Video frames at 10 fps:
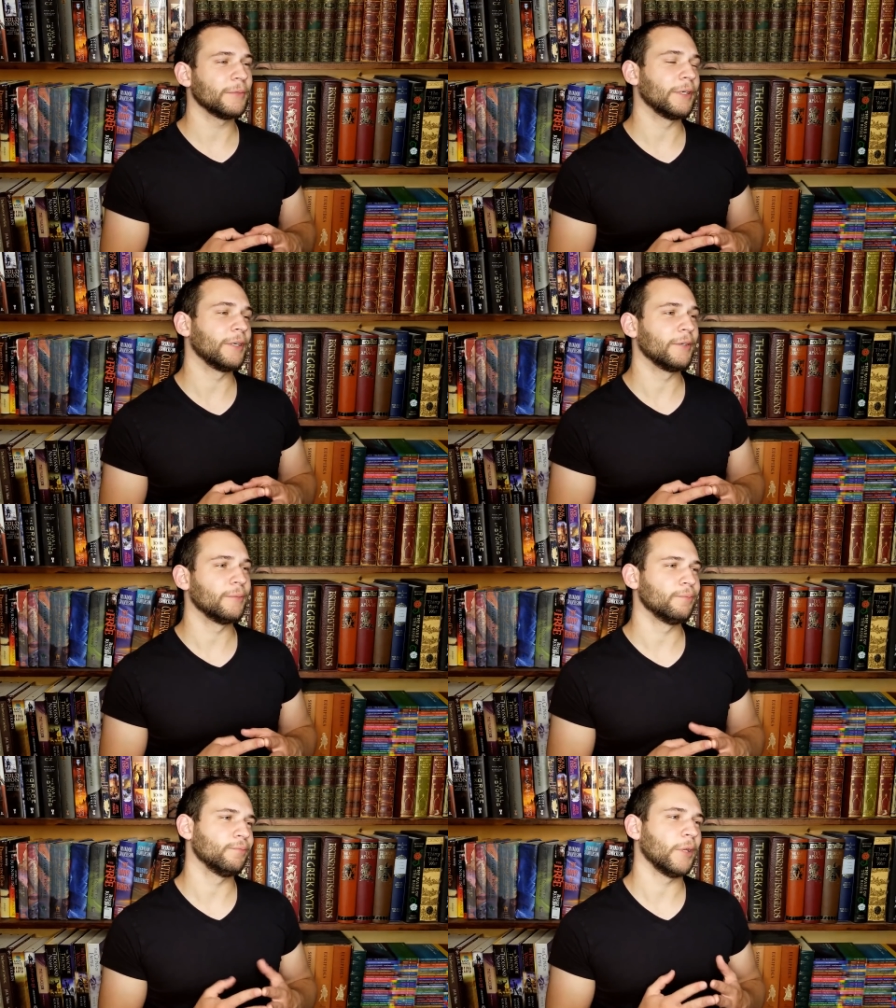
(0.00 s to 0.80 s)
uh,
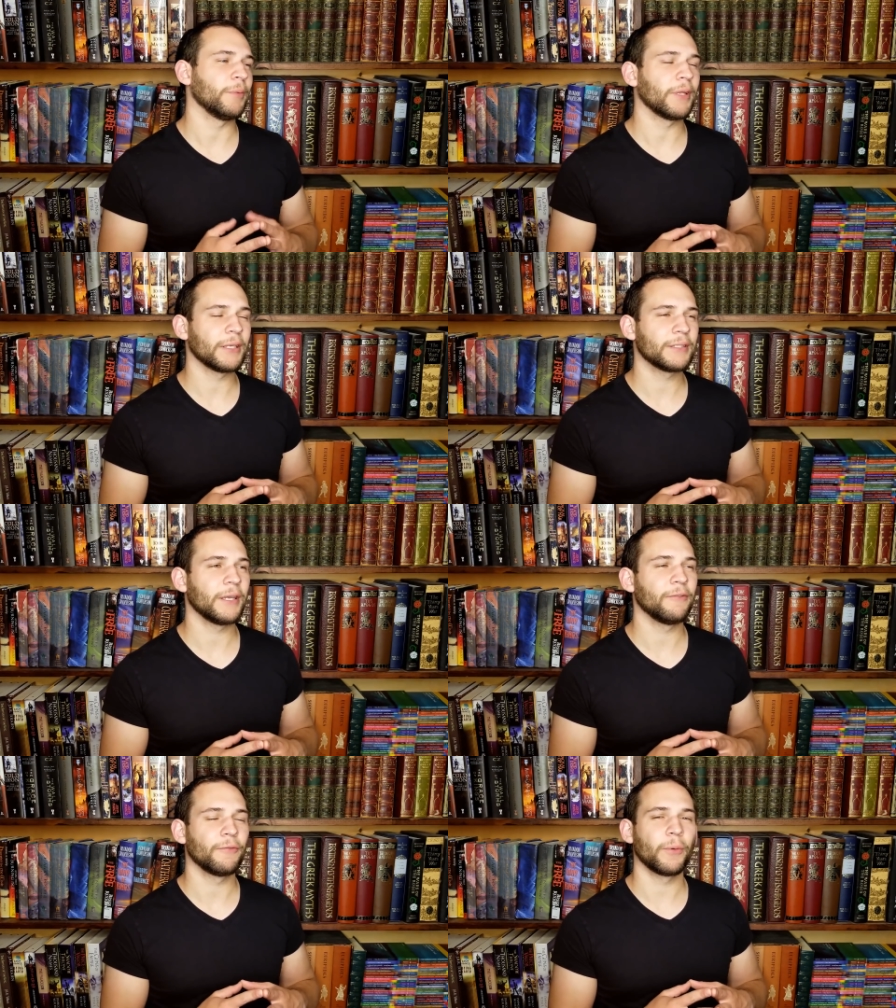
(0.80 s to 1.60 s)
maybe like
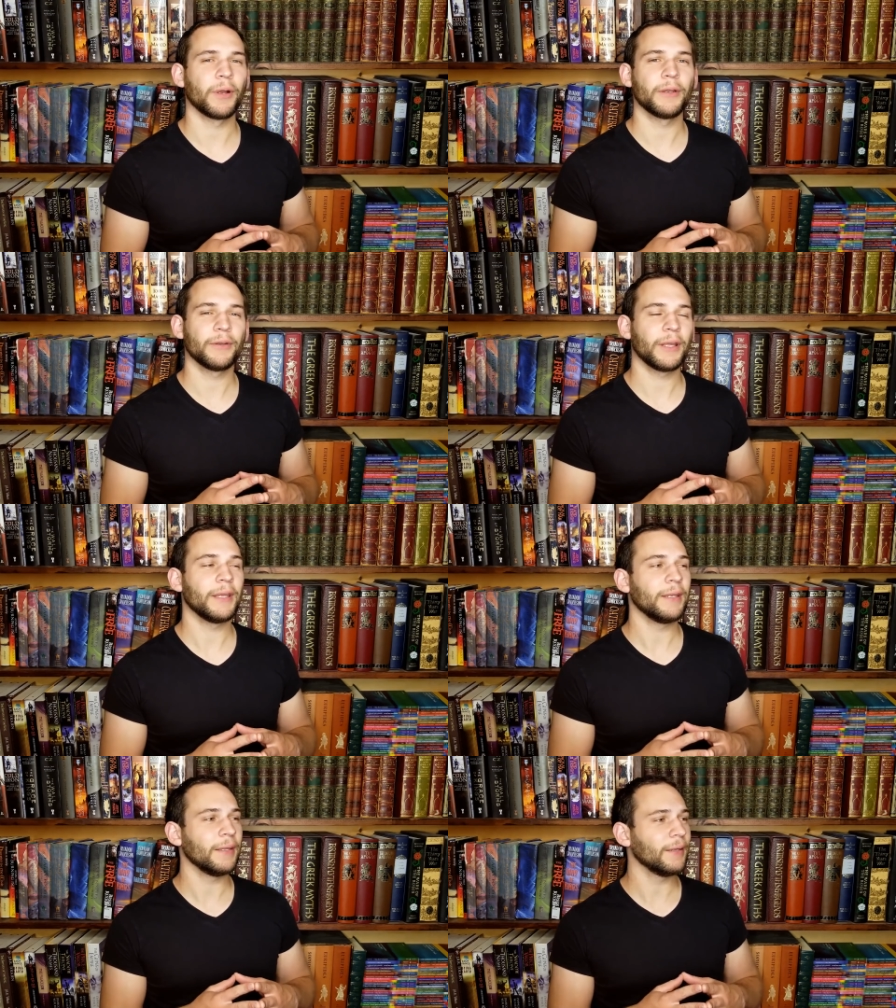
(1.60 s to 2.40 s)
say
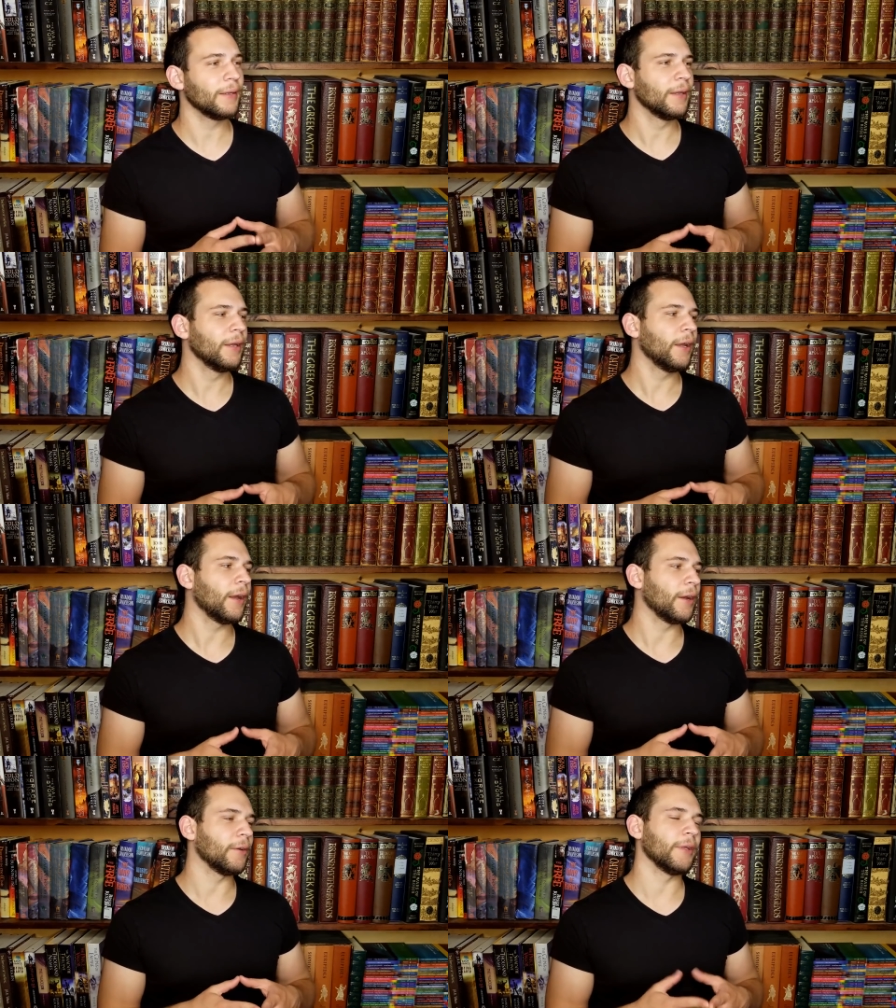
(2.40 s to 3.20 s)
480
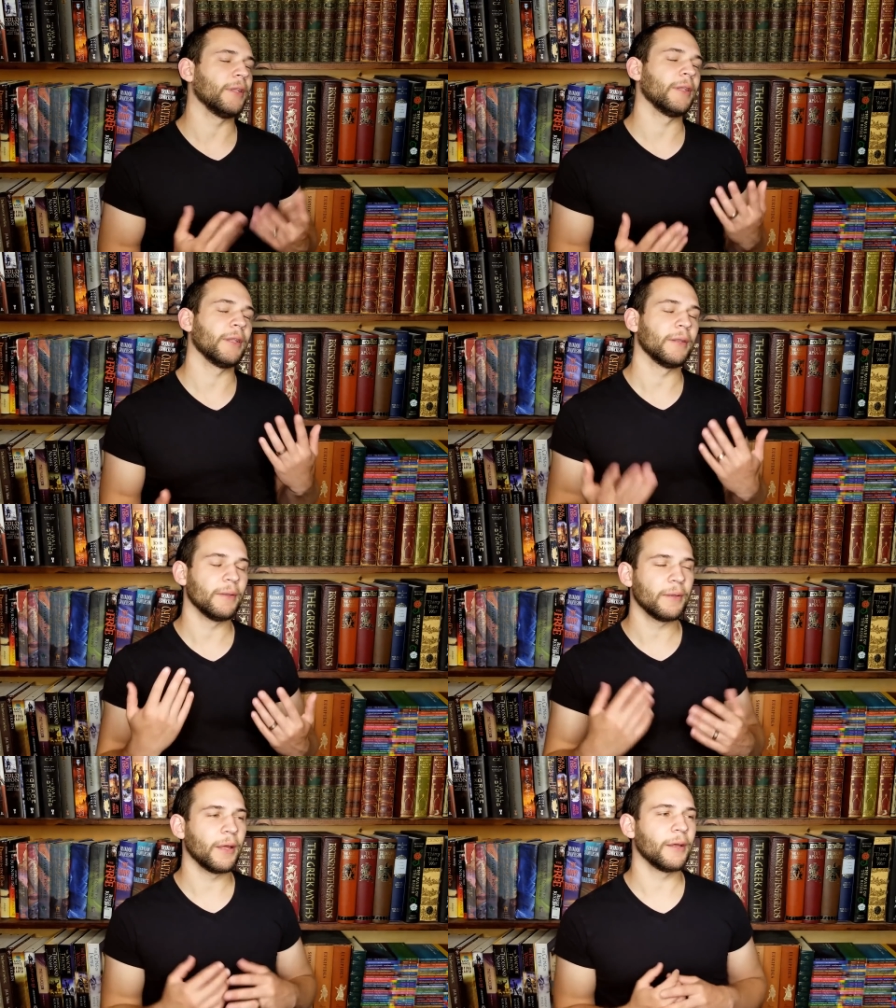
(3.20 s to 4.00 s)
uh, in
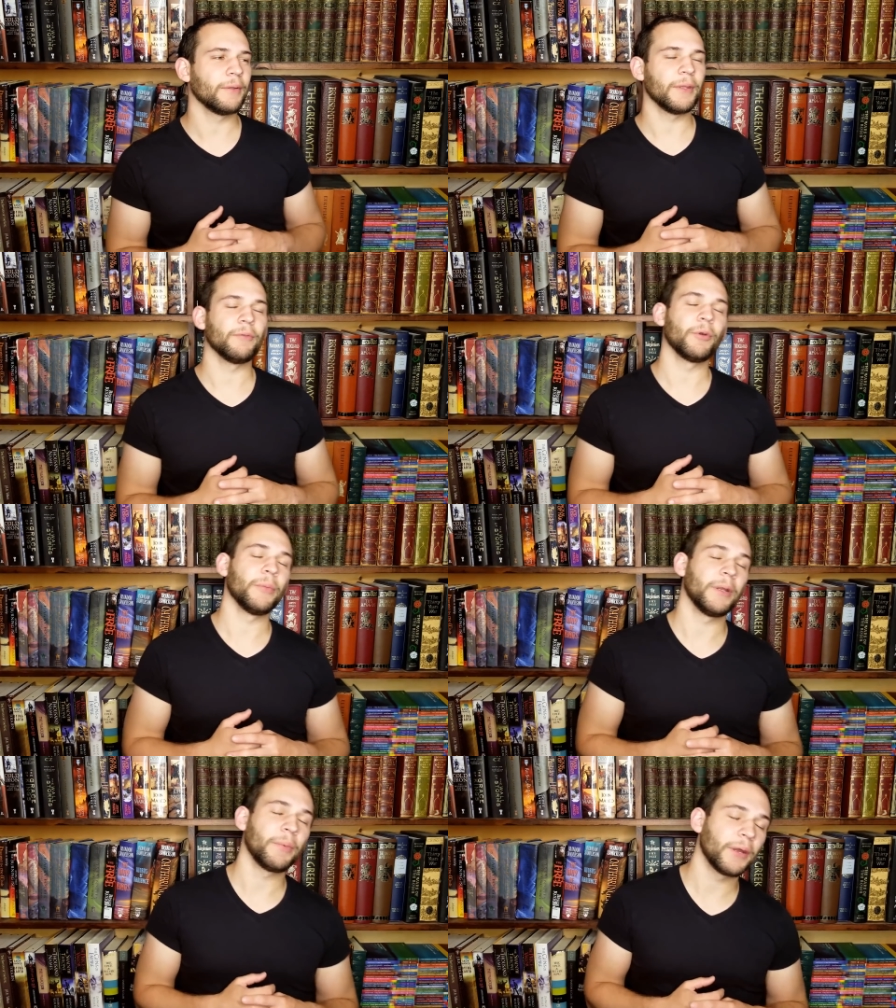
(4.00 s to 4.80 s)
the uh, late
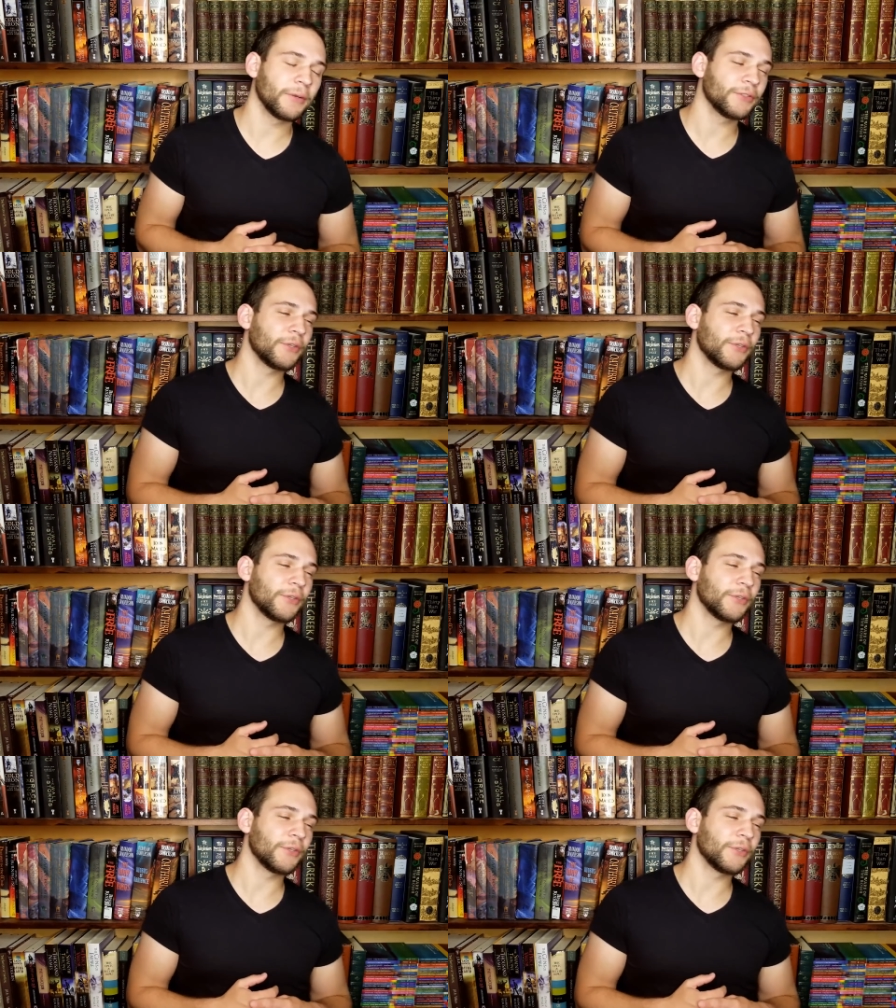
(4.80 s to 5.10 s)
Roman Empire.